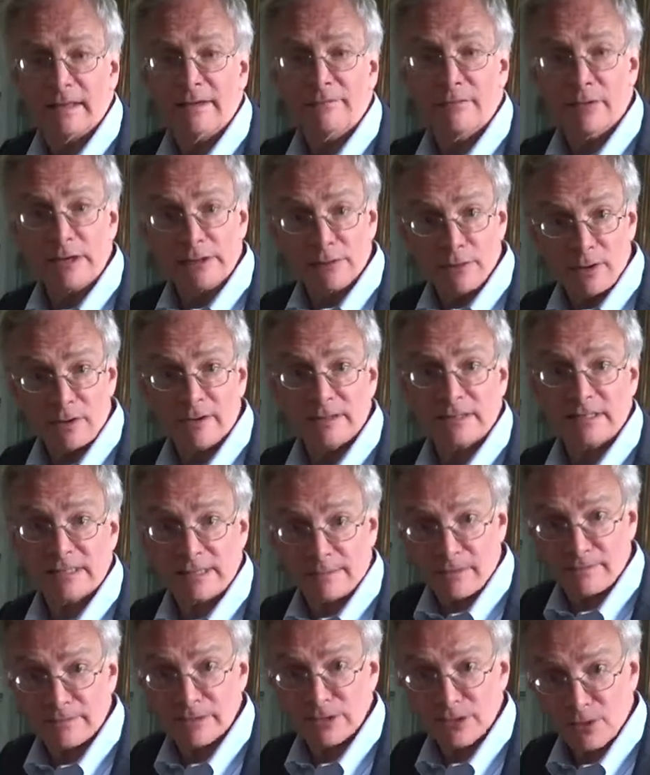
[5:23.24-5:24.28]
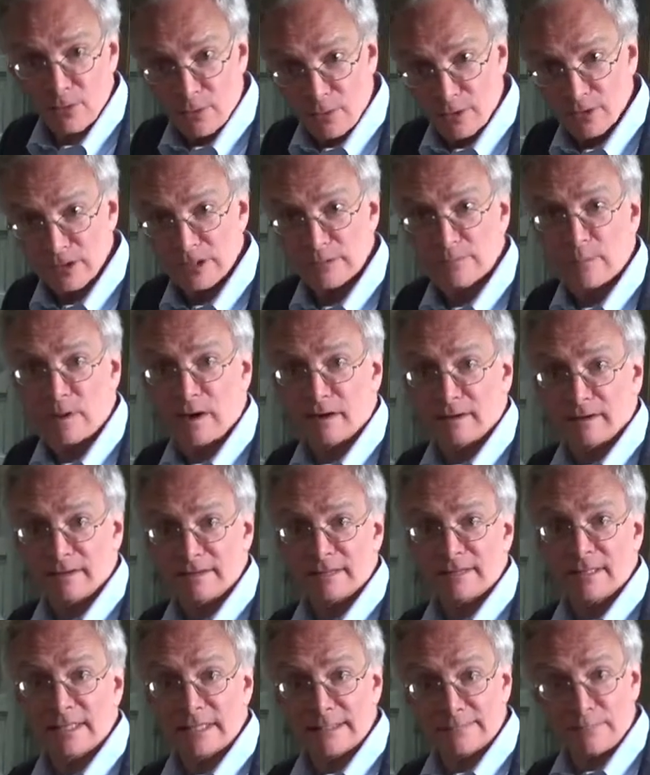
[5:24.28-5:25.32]
if we look at some of his
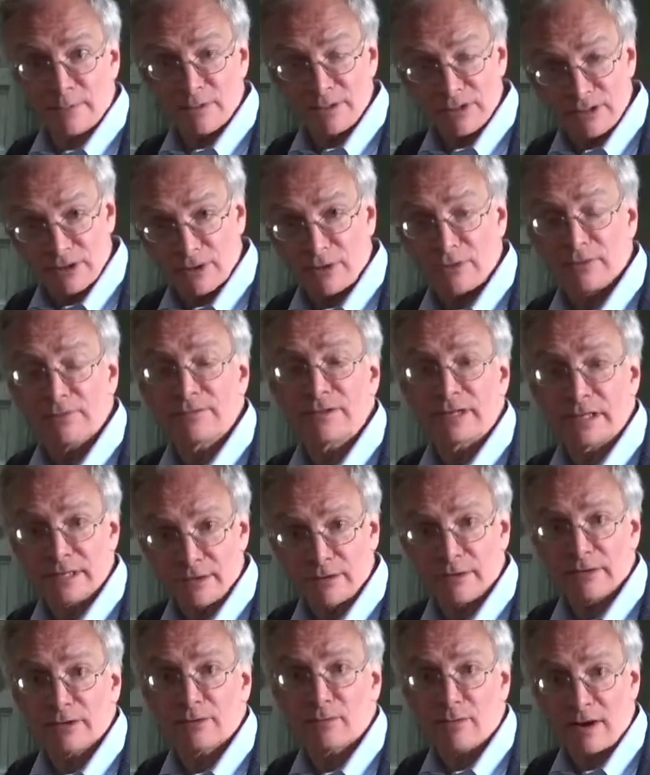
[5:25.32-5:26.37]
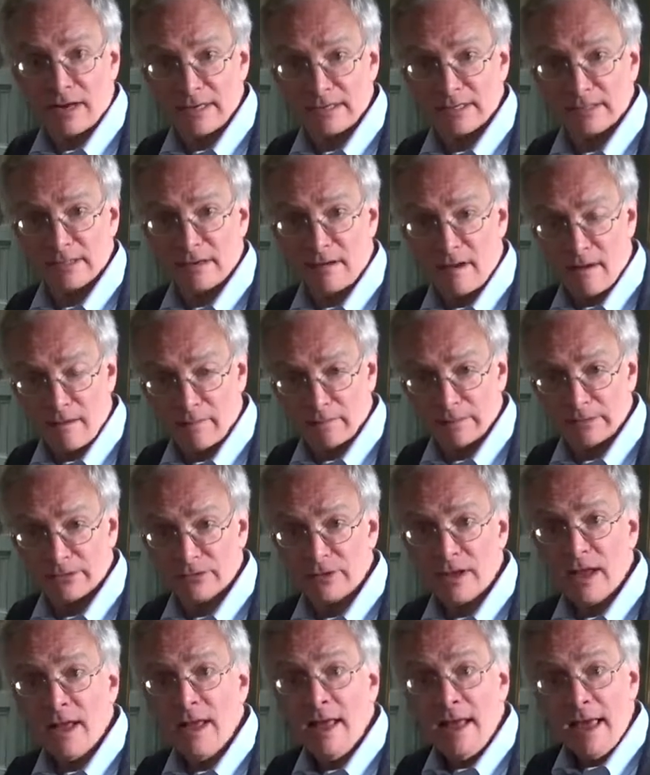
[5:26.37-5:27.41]
correspondence that's preserved here at Christ's
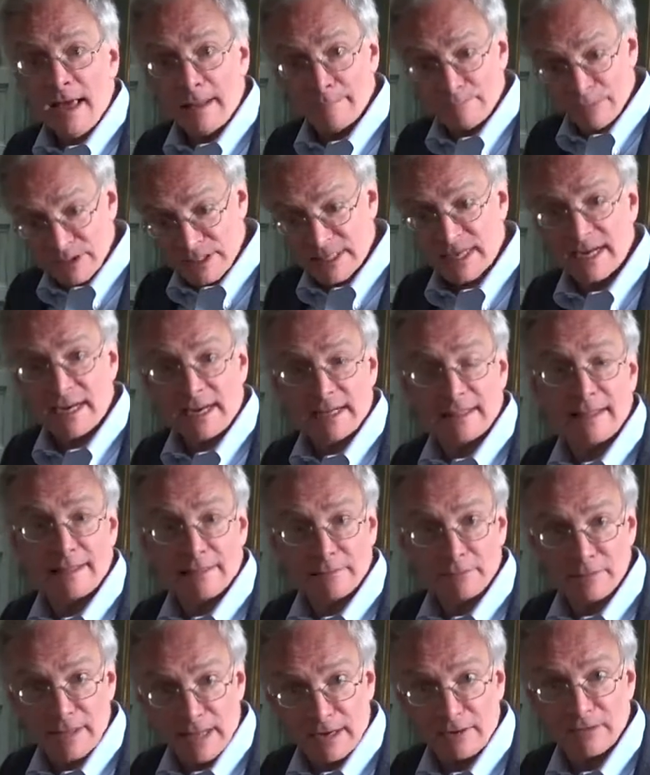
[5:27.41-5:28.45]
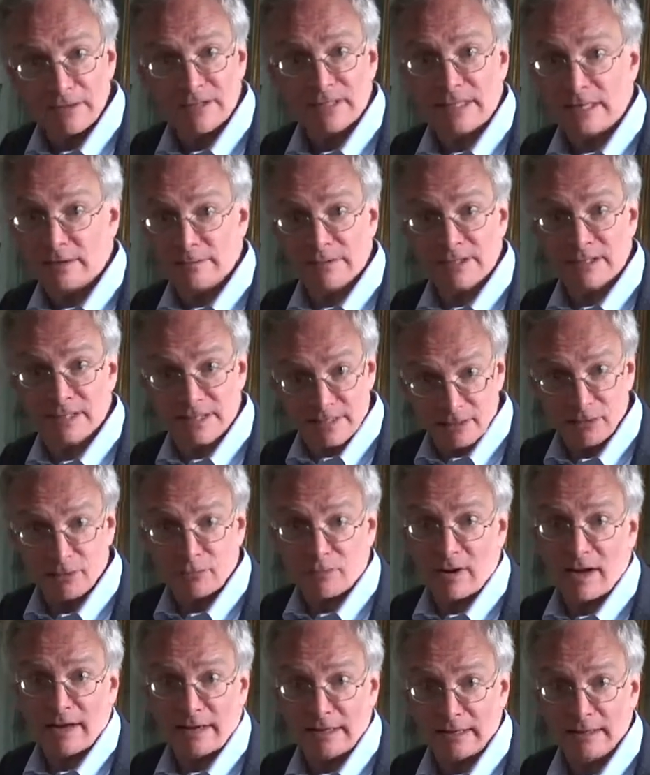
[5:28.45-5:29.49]
College, and particularly the letters that he was still
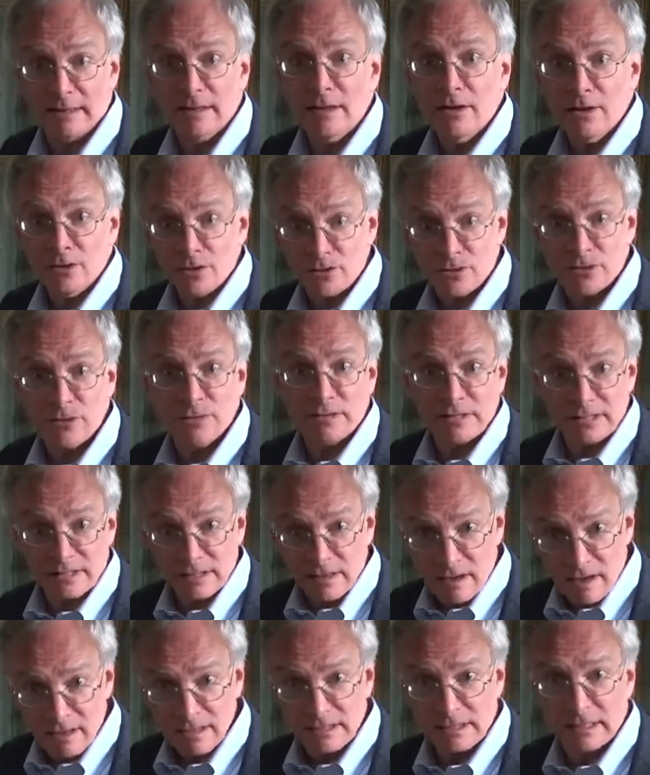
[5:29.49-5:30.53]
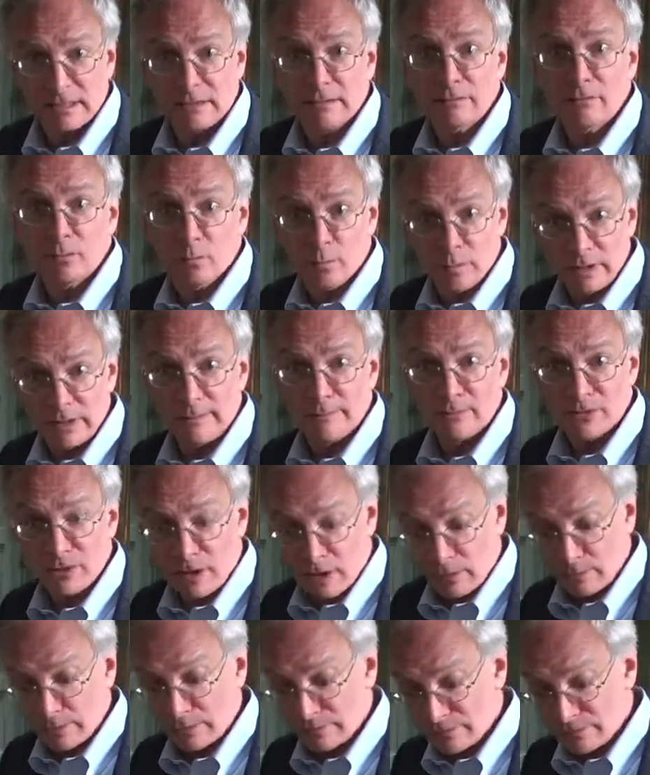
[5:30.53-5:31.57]
writing to his cousin, William Darwin